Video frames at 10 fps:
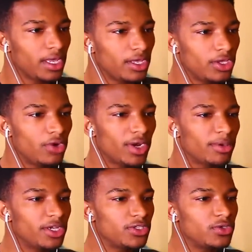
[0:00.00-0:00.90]
You know what I'm
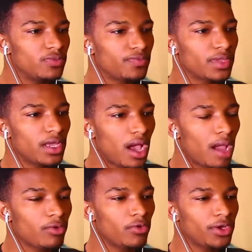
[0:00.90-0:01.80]
gonna do?
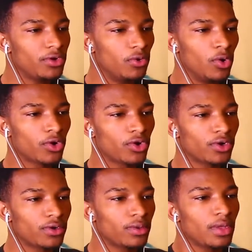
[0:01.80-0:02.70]
I'm going to order,